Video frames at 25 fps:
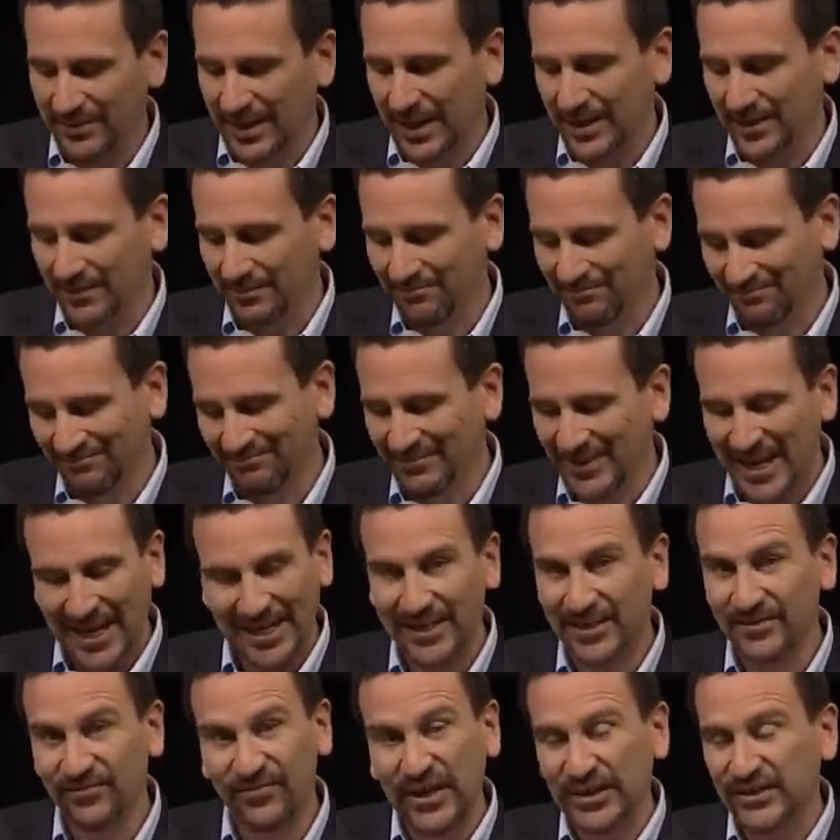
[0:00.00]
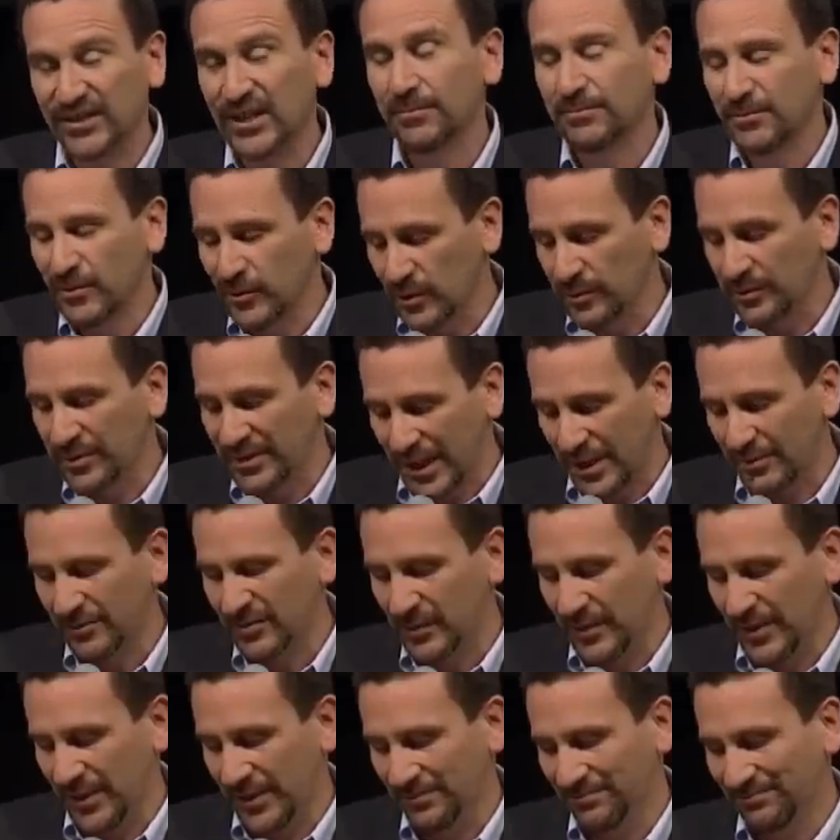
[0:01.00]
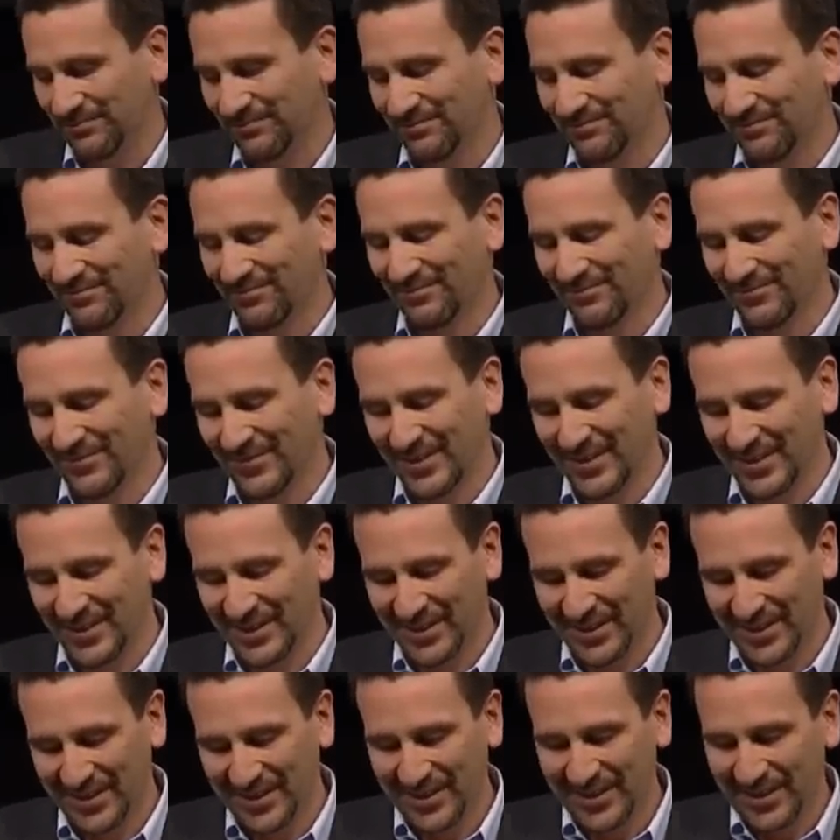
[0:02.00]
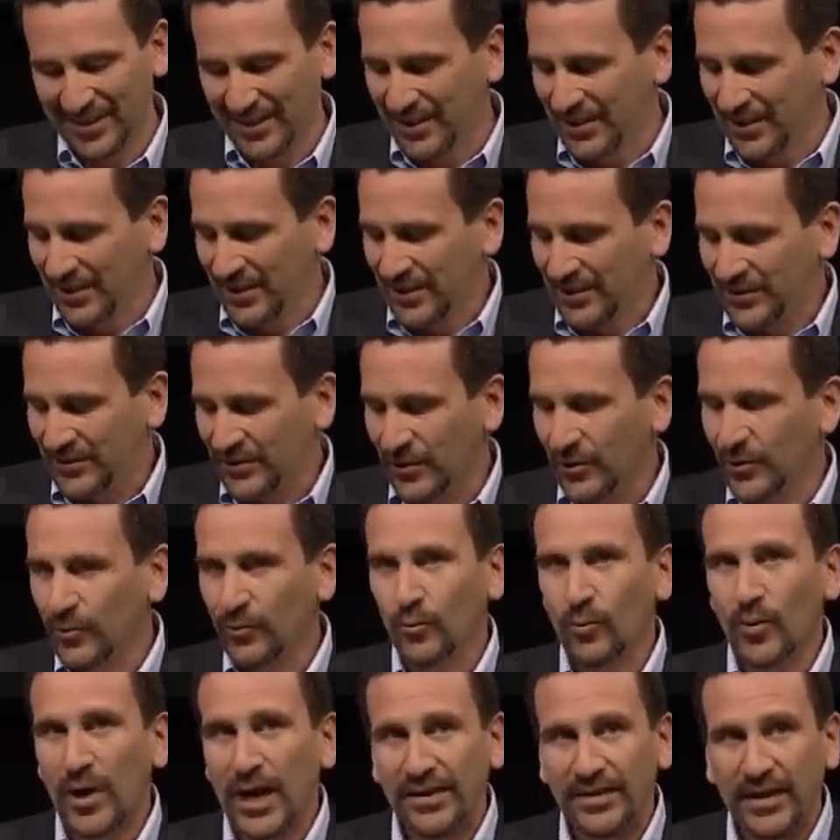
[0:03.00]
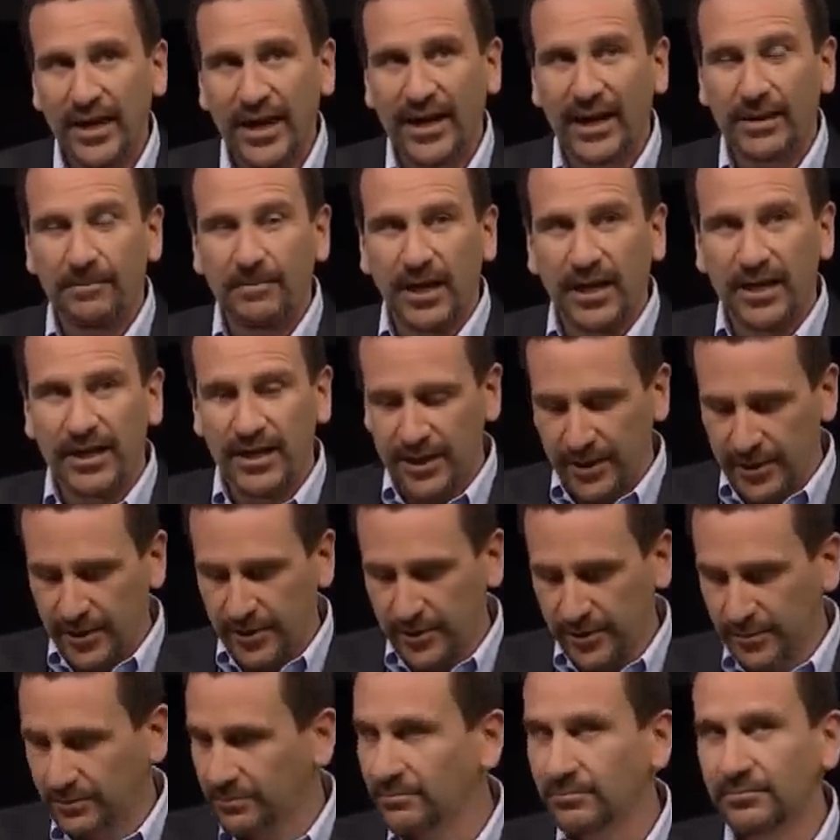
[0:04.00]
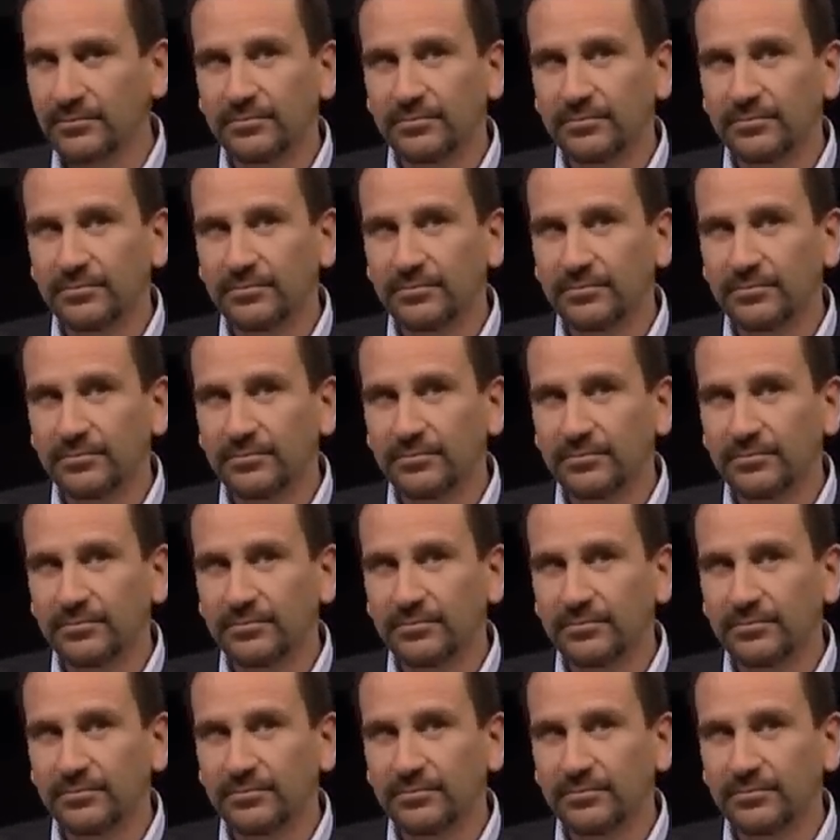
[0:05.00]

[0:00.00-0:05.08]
I didn't fess up to it, but that was me. So why the heck am I here?